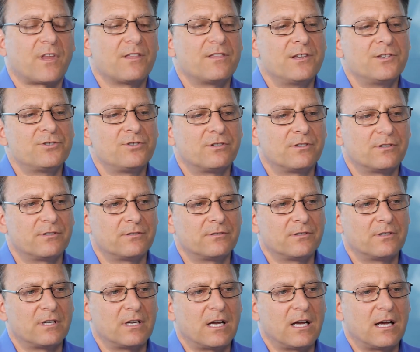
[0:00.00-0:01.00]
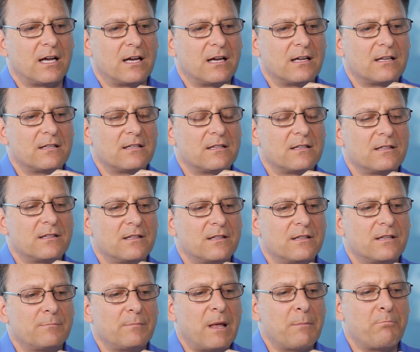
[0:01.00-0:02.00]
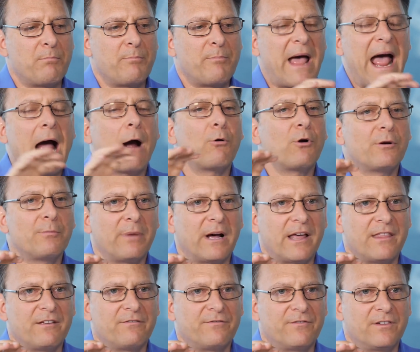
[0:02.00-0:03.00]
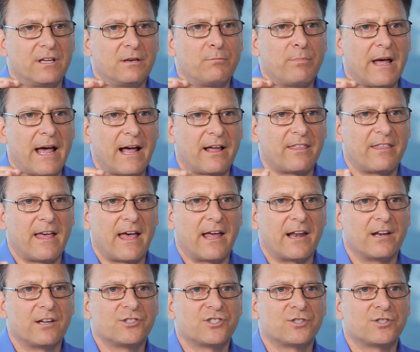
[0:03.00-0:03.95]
These are uh, empowered by the feedback that